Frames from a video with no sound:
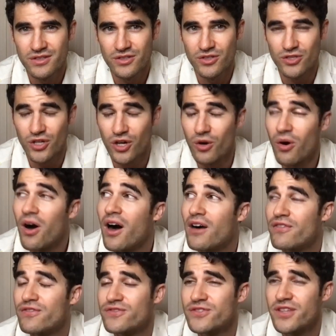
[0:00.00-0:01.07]
go
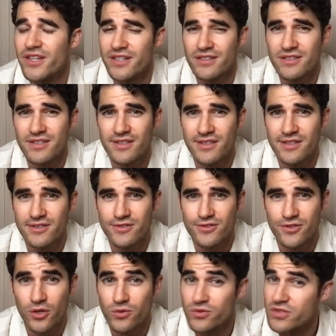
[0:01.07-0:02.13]
off like to the
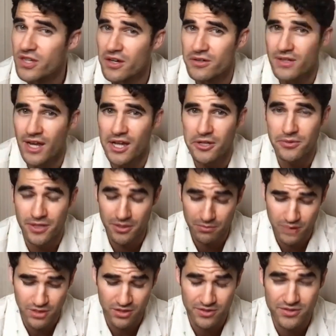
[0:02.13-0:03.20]
Stonestown Galleria
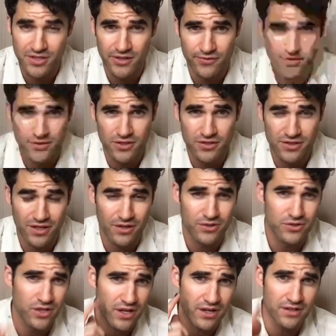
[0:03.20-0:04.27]
Mall in San Francisco.
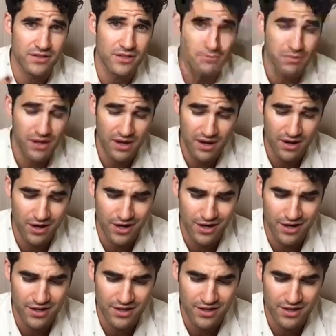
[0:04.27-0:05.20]
Shout out to the Bay Area.